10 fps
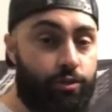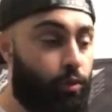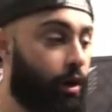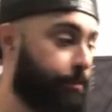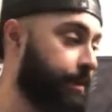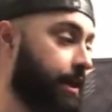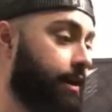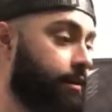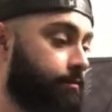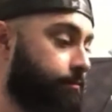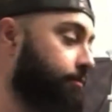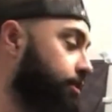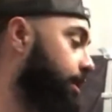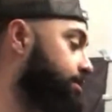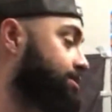swap kit. Well,
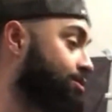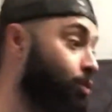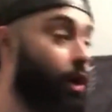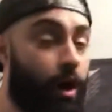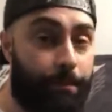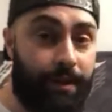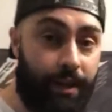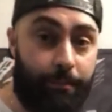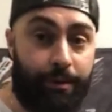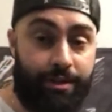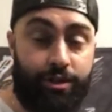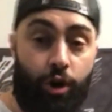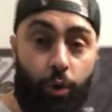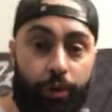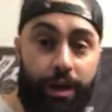not swap kit, but it's an
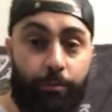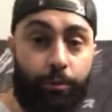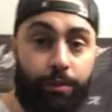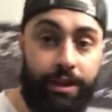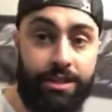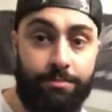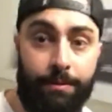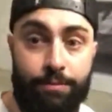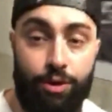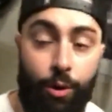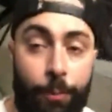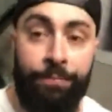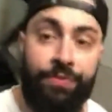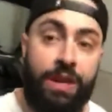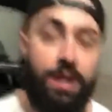OEM replacement. So,
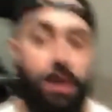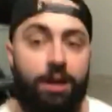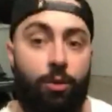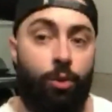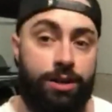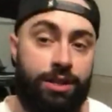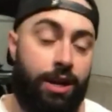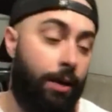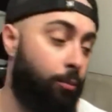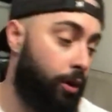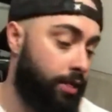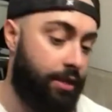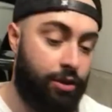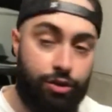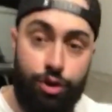what does it come with?
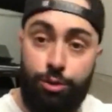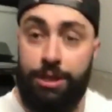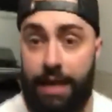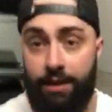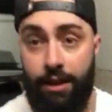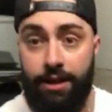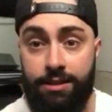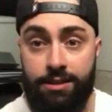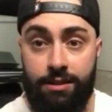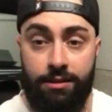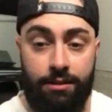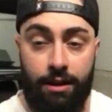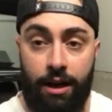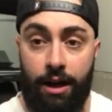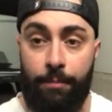2 taillights.
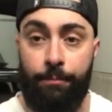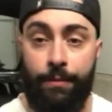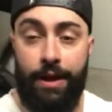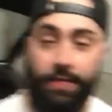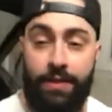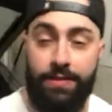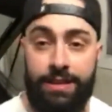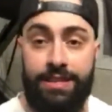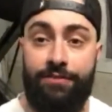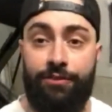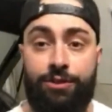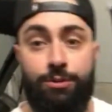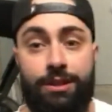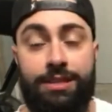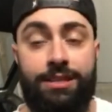And then the difference
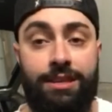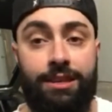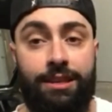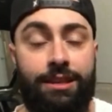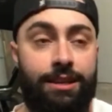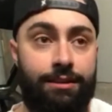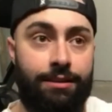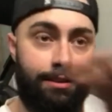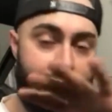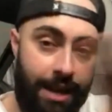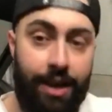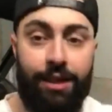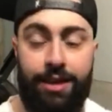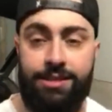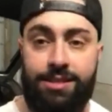with this
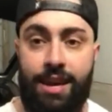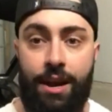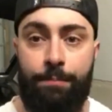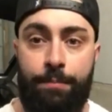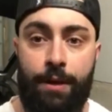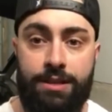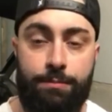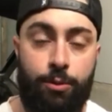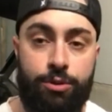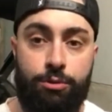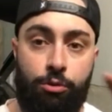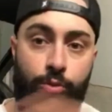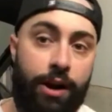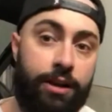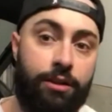taillight setup as opposed to a
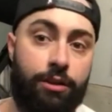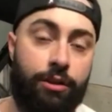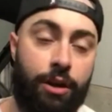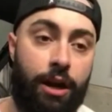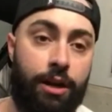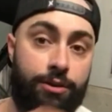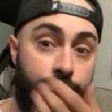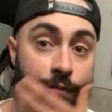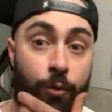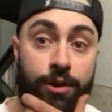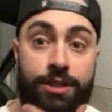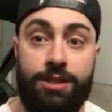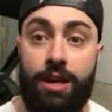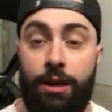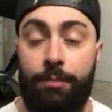regular 240
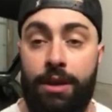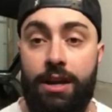setup,